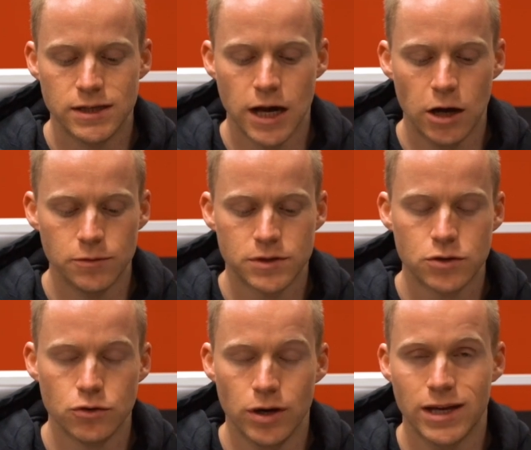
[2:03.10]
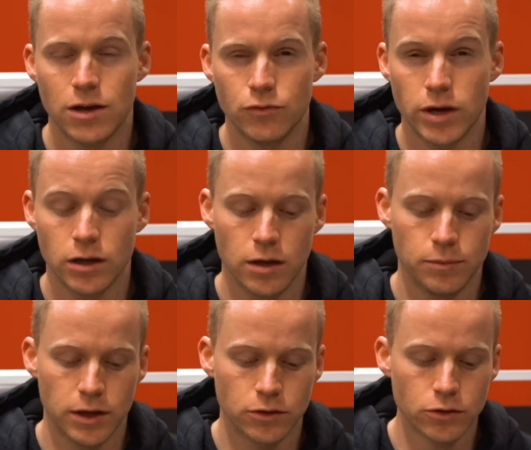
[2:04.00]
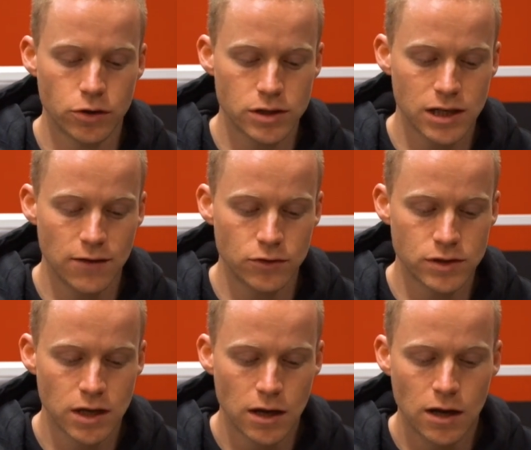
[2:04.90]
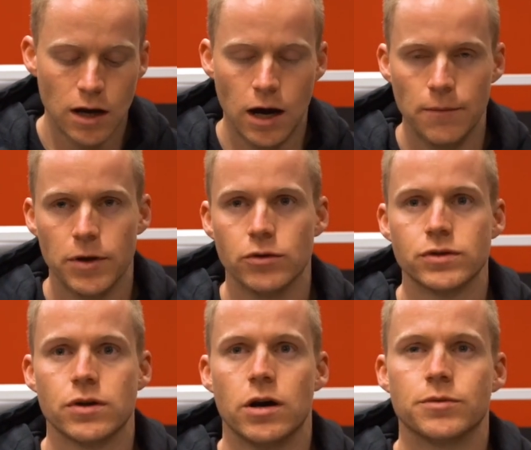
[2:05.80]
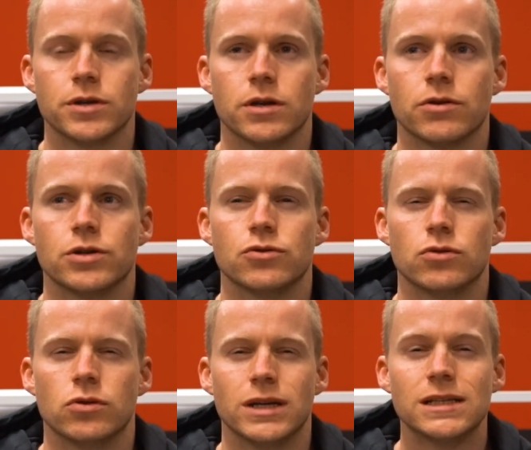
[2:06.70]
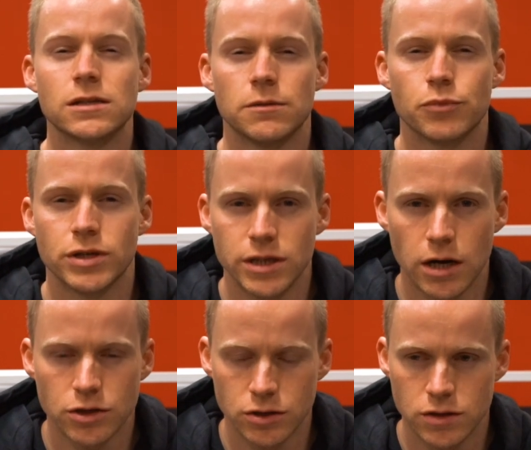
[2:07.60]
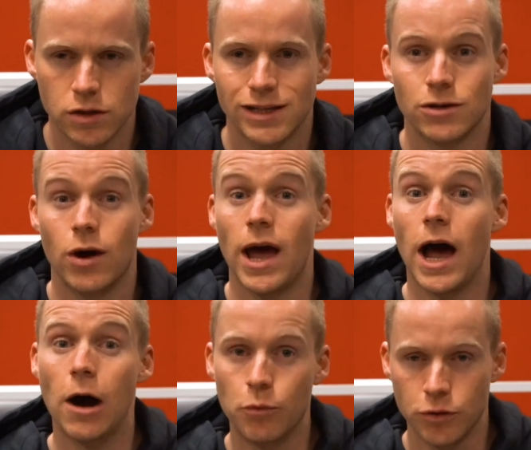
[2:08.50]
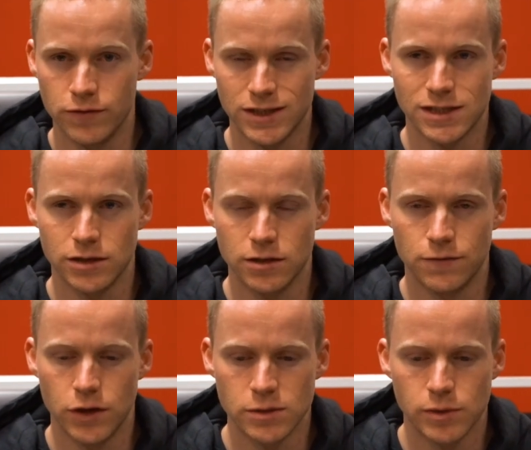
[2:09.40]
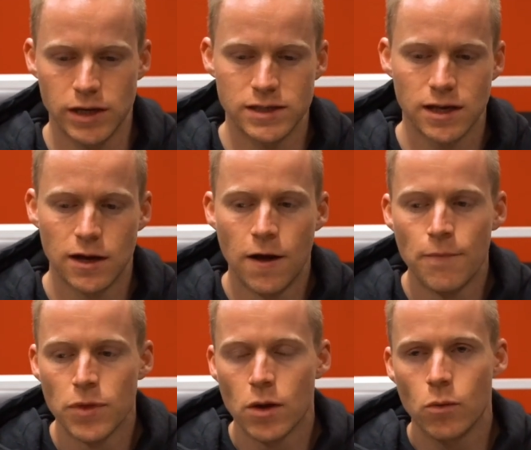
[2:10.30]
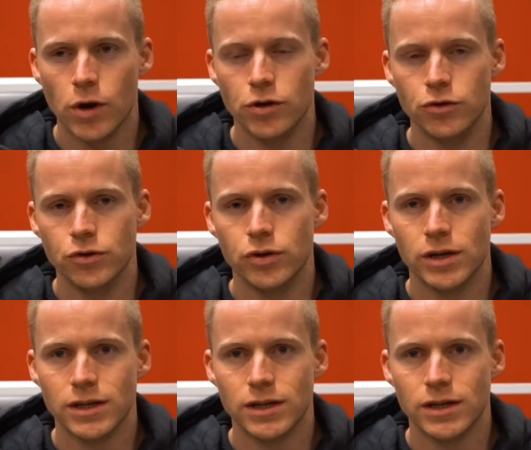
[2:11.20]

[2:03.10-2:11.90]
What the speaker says: is helps to, again, regulate blood glucose levels and also help to increase your insulin production, so like your output of insulin in the first place. When you